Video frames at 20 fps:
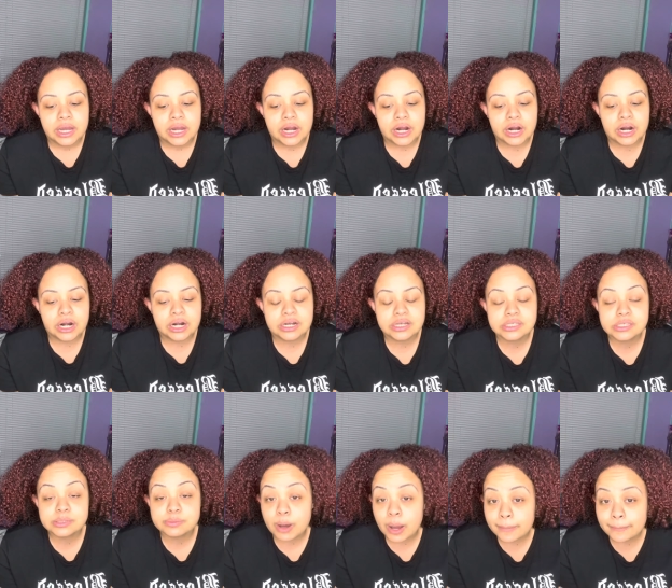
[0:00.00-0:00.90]
are a
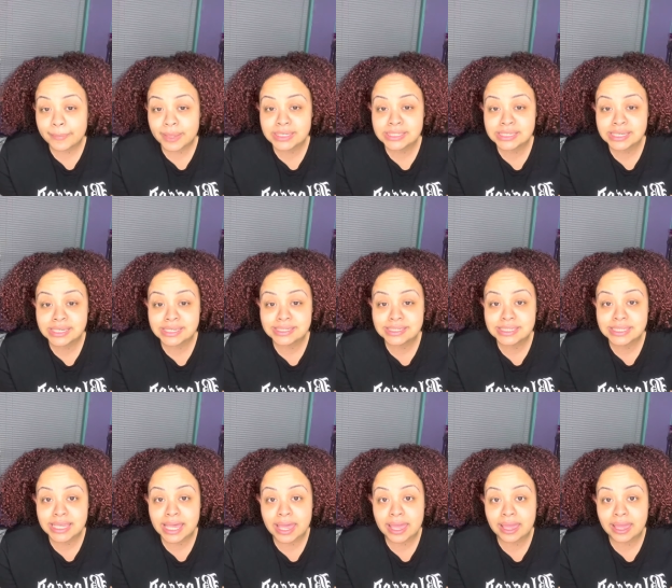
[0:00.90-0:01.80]
small business
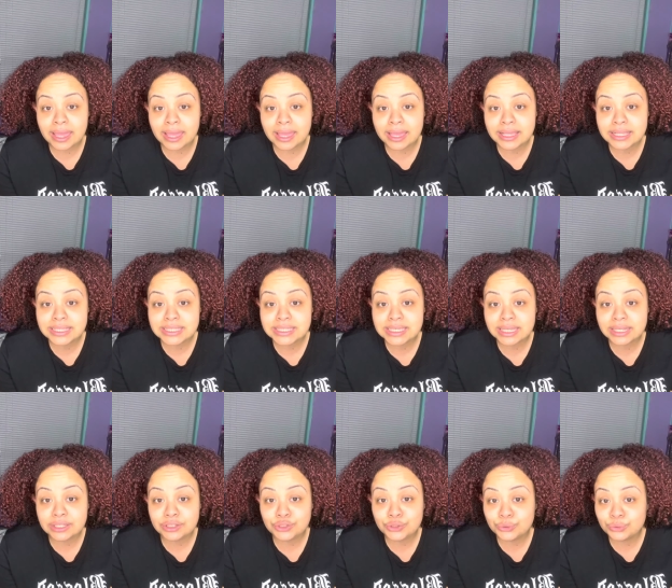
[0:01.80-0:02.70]
and
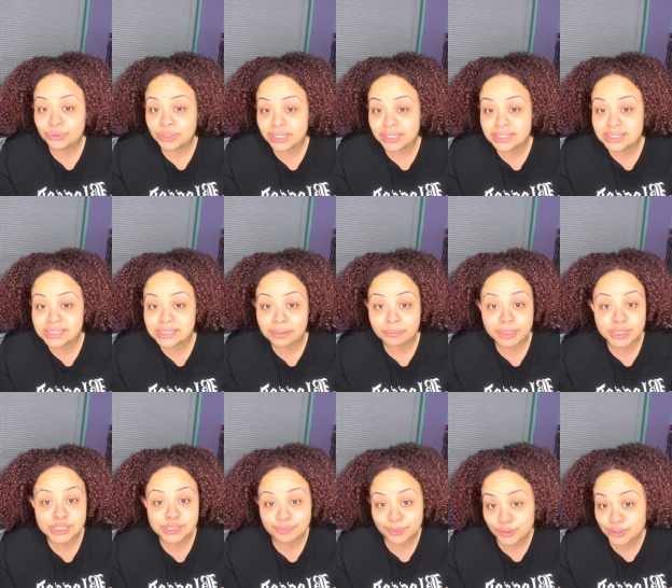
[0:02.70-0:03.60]
you need some
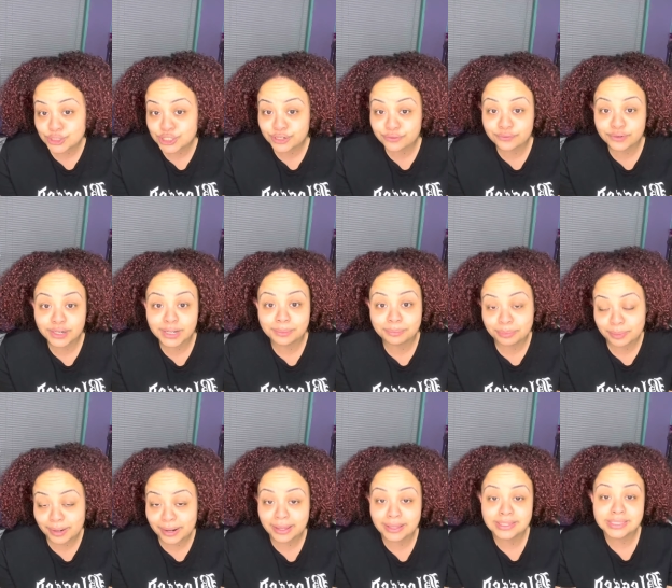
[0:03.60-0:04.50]
exposure for your
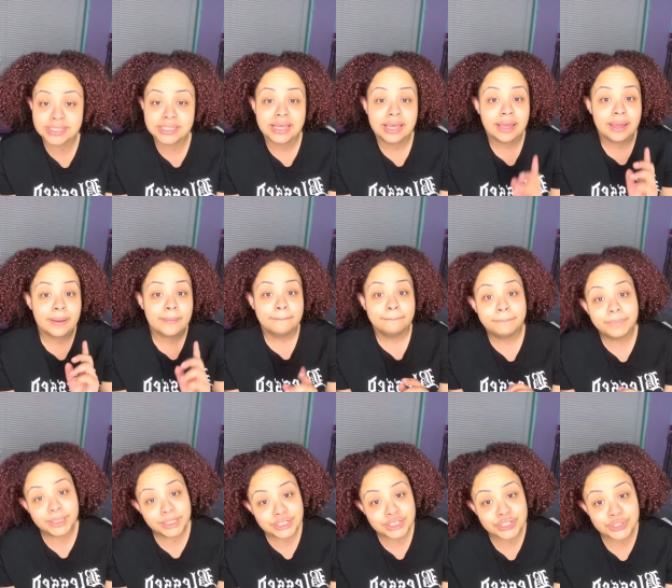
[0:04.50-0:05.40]
brand,
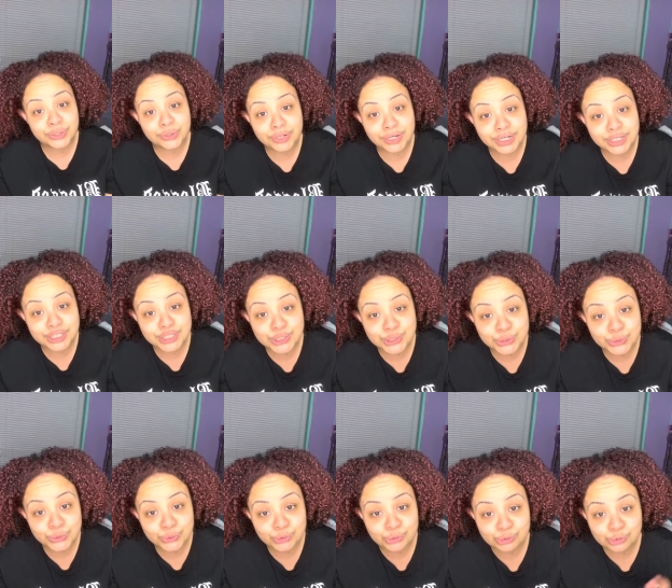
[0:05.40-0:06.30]
be sure
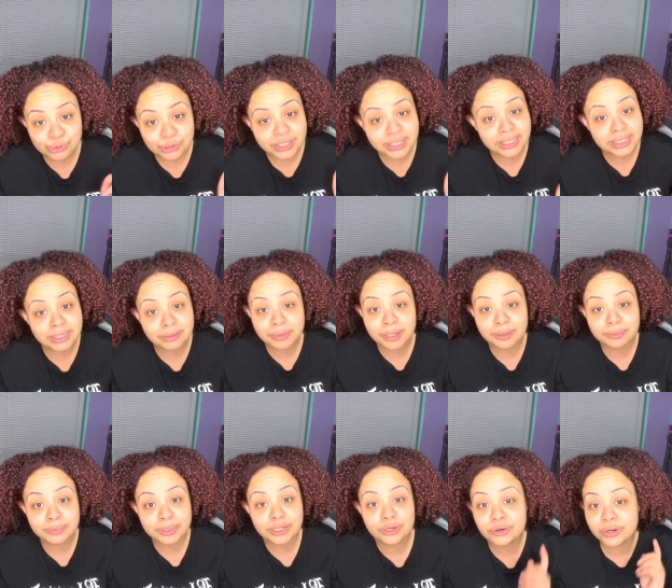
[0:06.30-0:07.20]
to email
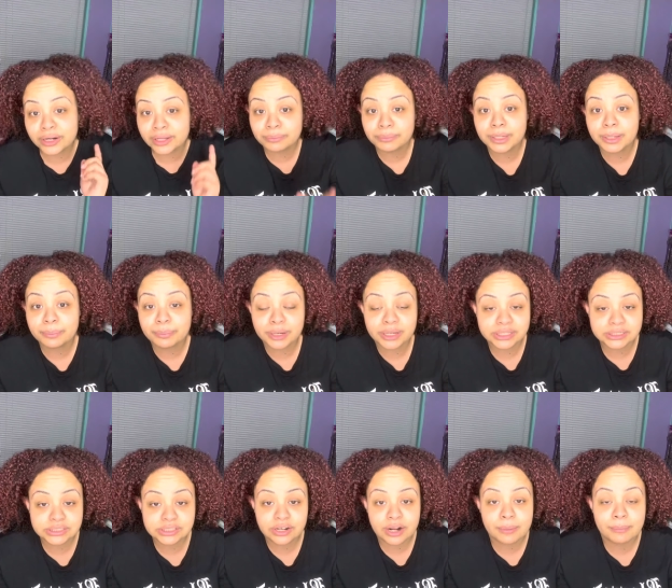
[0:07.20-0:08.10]
me or hit me up on
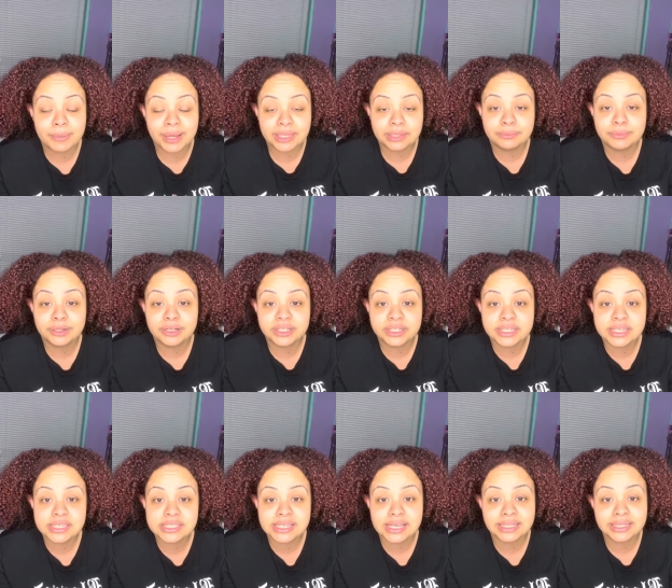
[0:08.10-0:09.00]
Instagram. My email
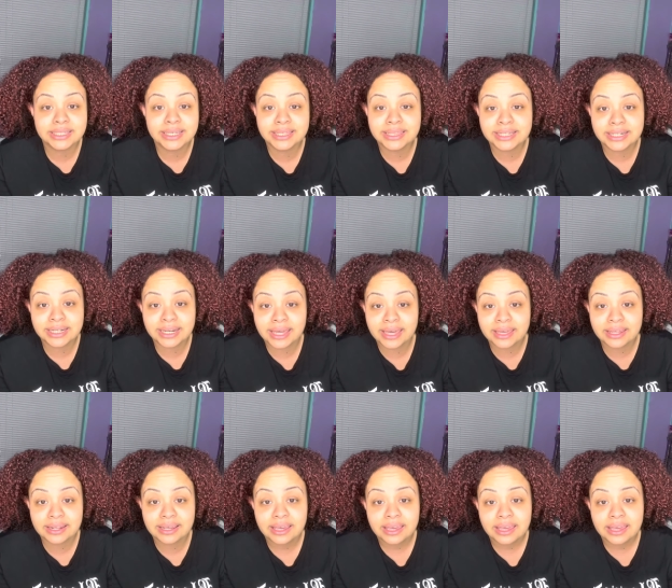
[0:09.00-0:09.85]
is aaliyah lynette